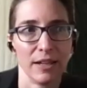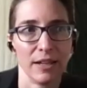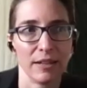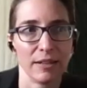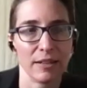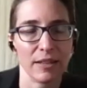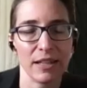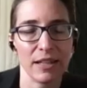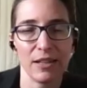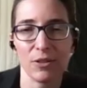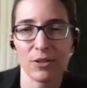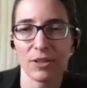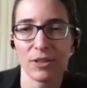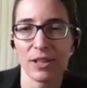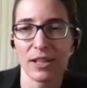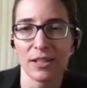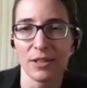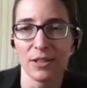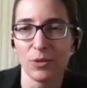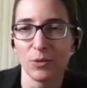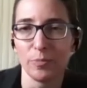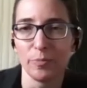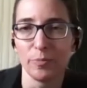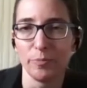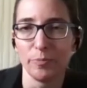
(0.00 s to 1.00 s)
they look like
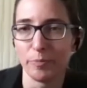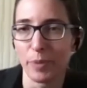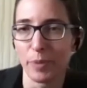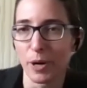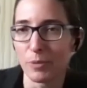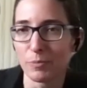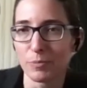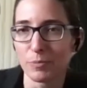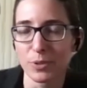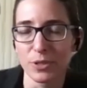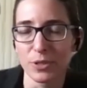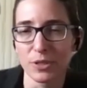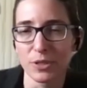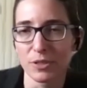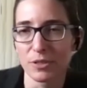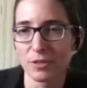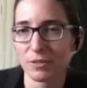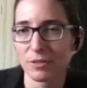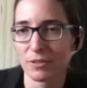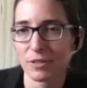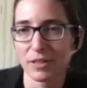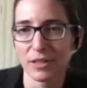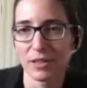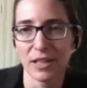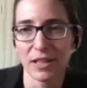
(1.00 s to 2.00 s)
little bumps.
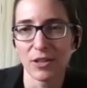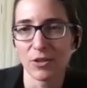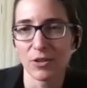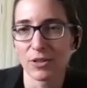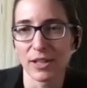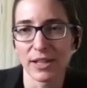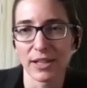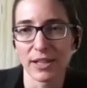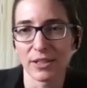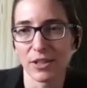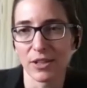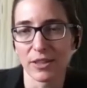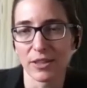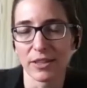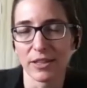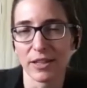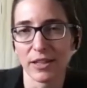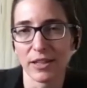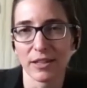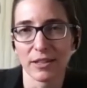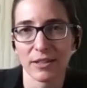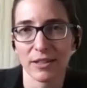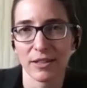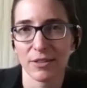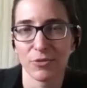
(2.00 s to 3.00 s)
They look like nothing.